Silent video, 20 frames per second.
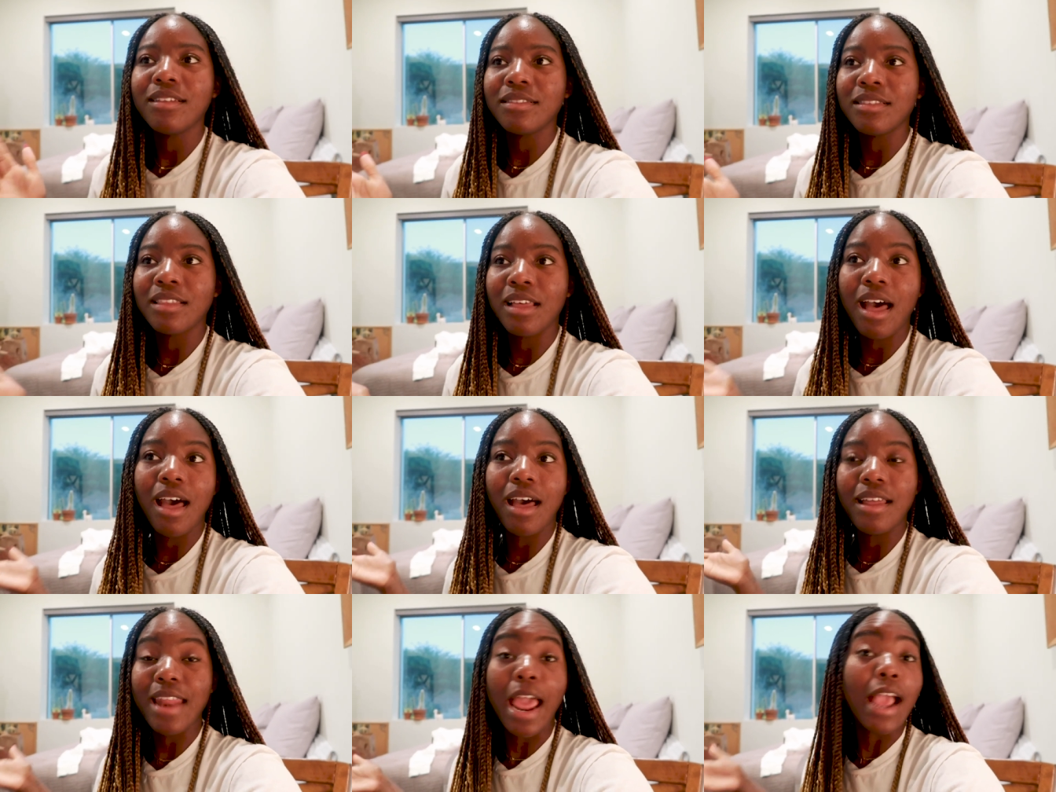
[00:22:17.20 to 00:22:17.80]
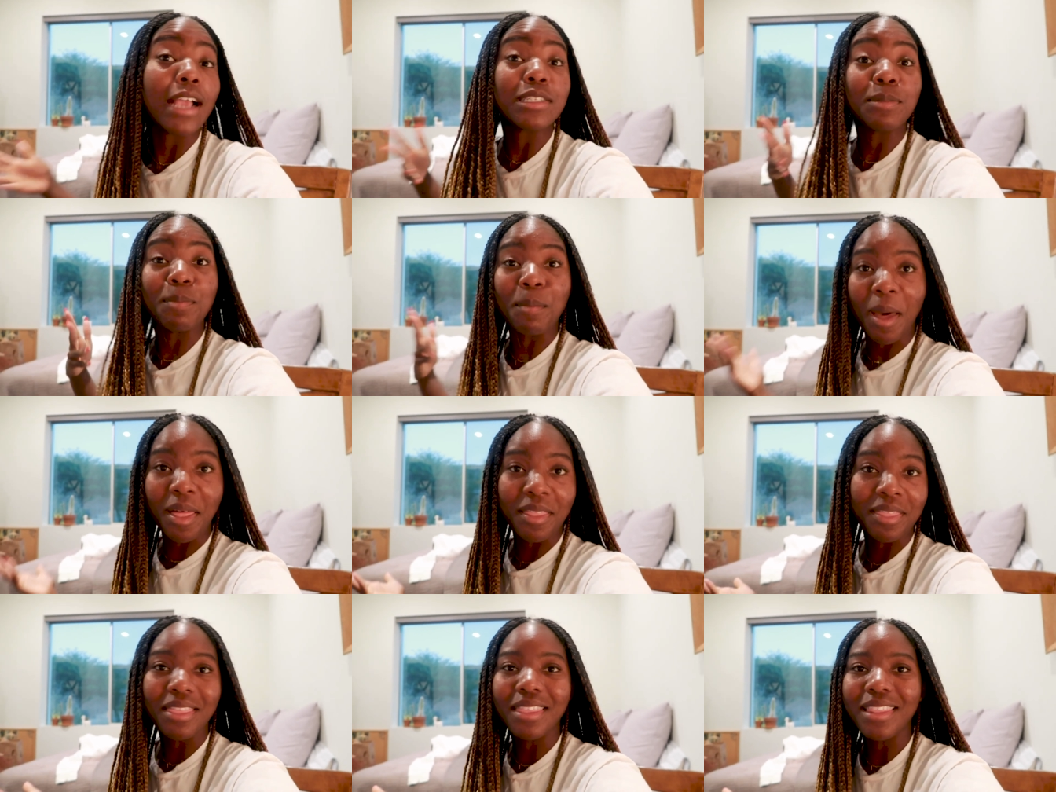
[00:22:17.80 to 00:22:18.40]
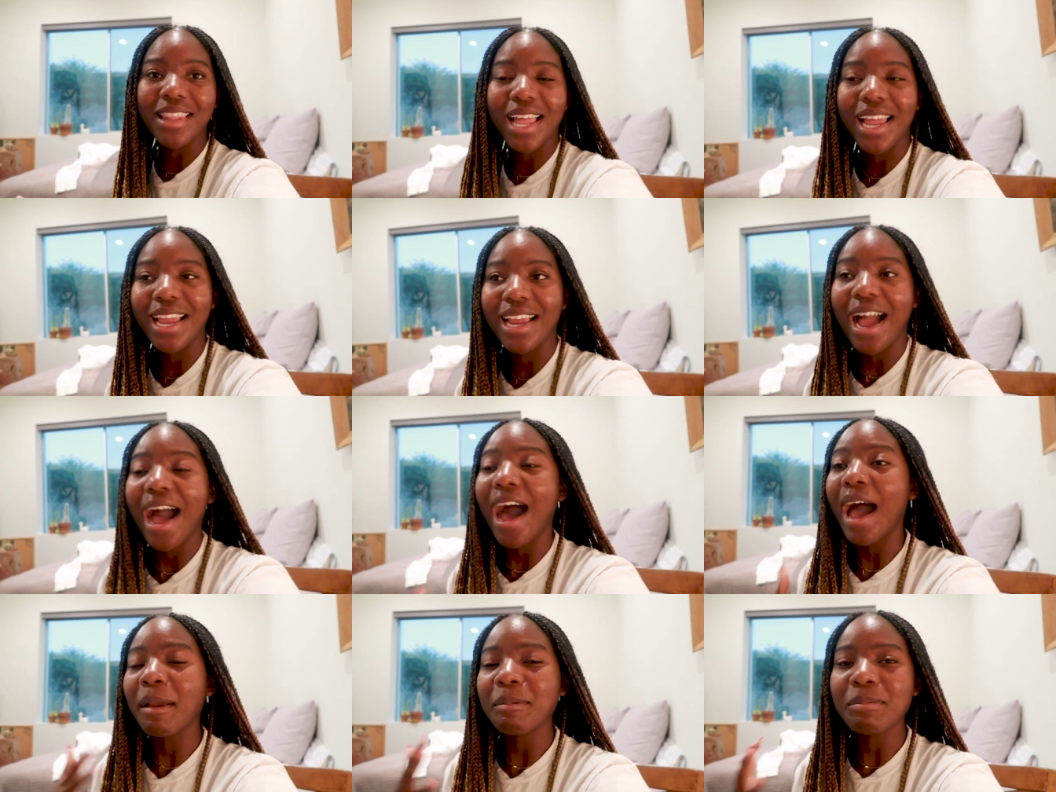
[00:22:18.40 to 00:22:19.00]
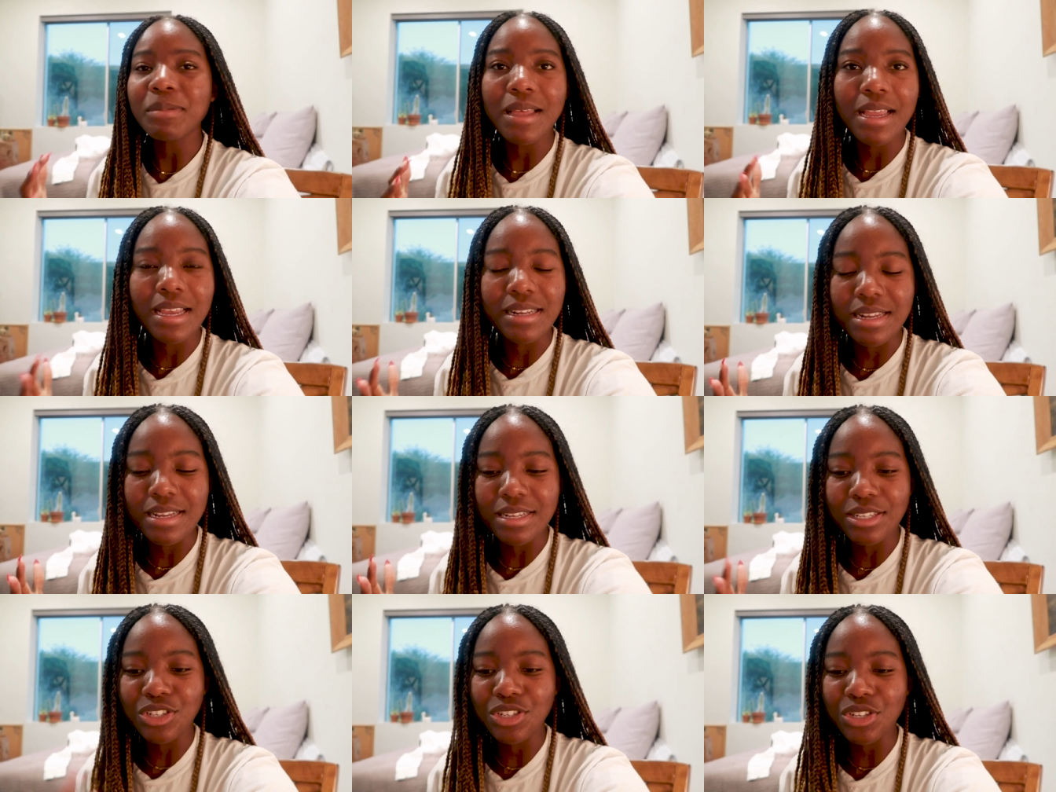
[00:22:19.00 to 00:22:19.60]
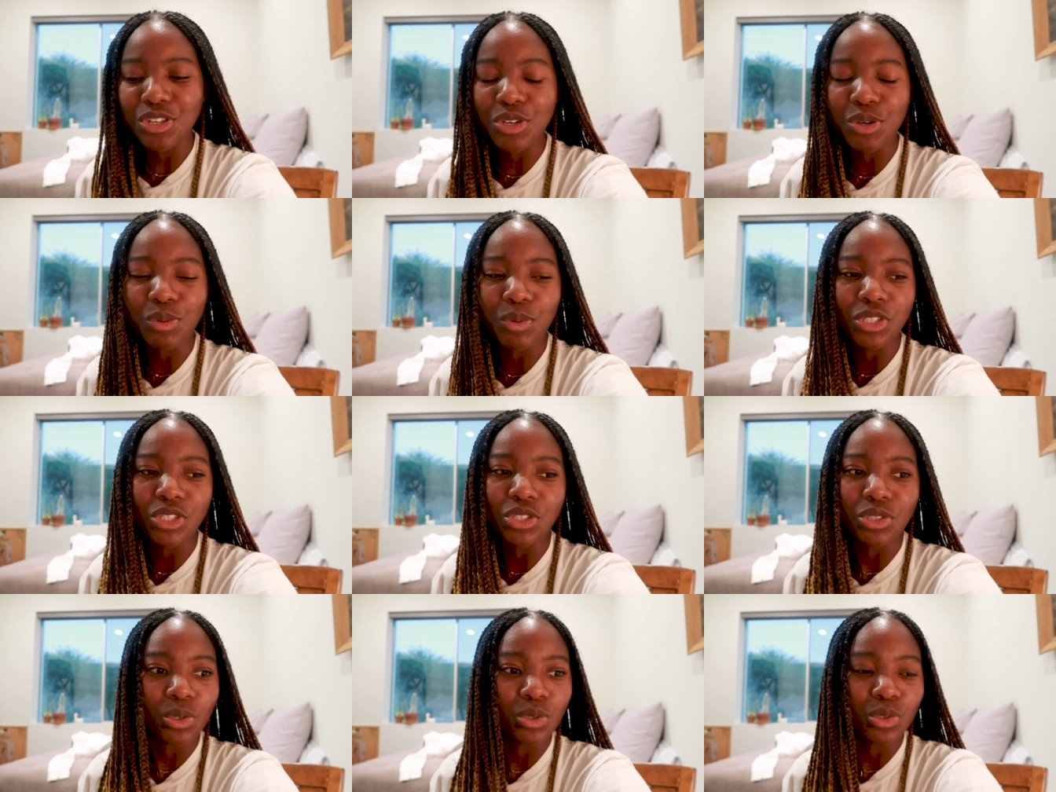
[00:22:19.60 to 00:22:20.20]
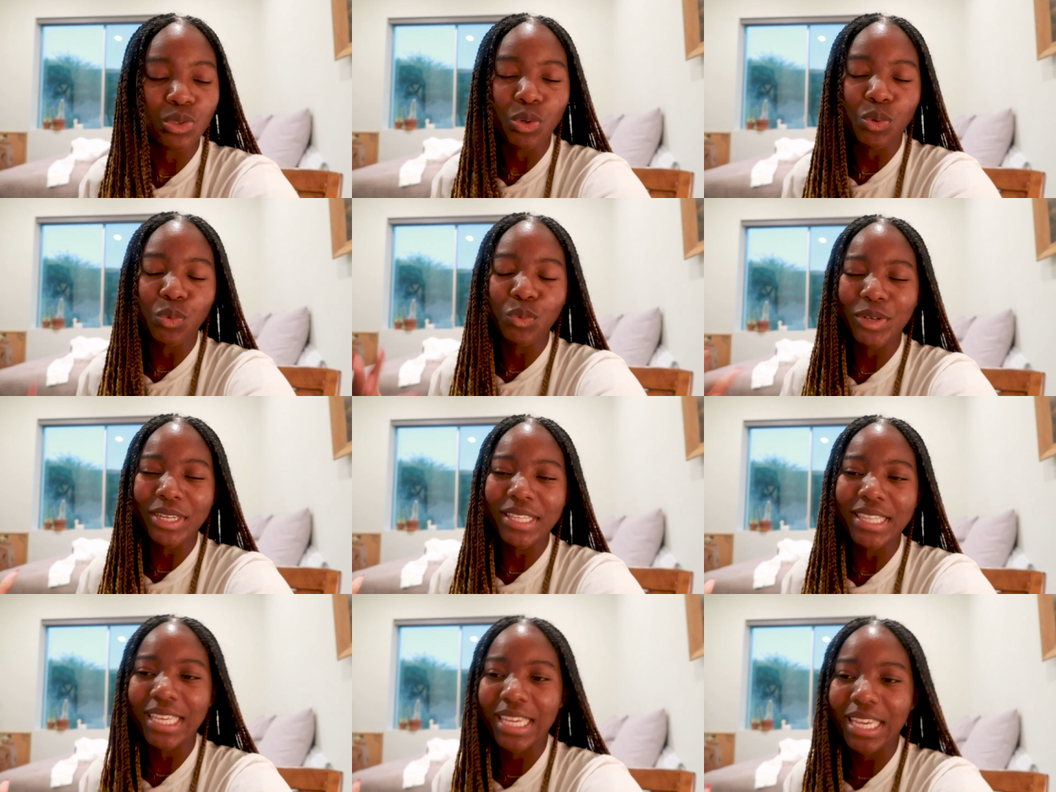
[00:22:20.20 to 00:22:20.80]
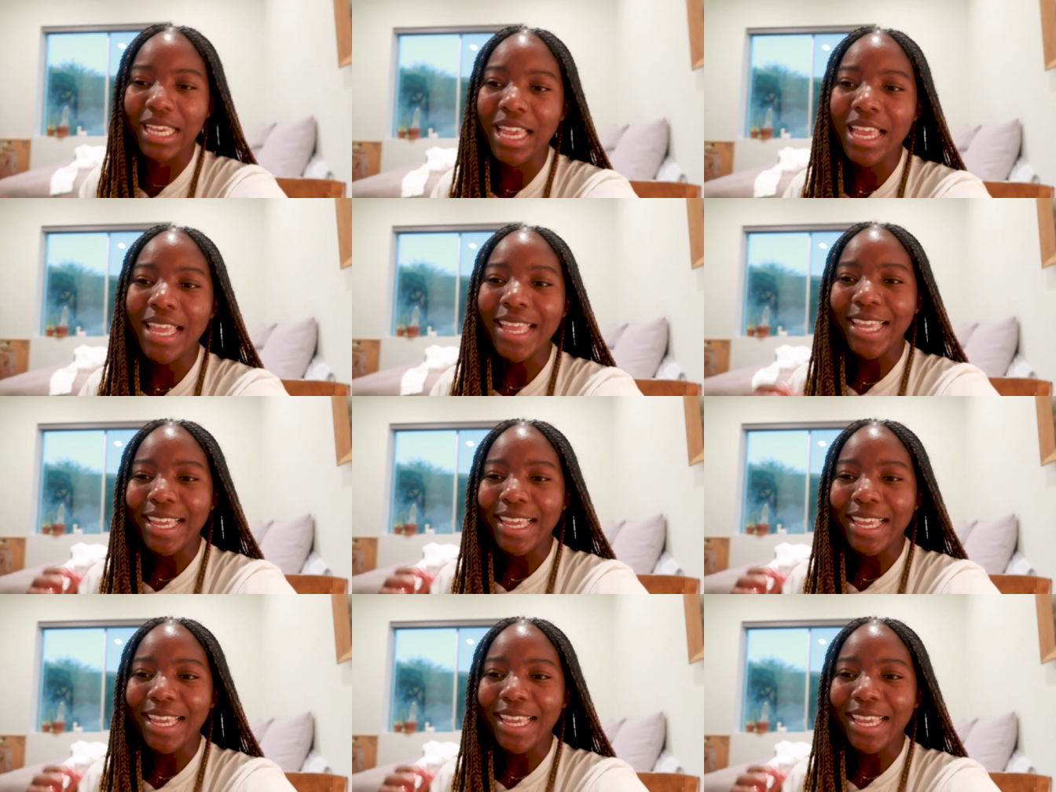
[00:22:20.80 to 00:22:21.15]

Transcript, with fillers: the next month like I planned it to which is also really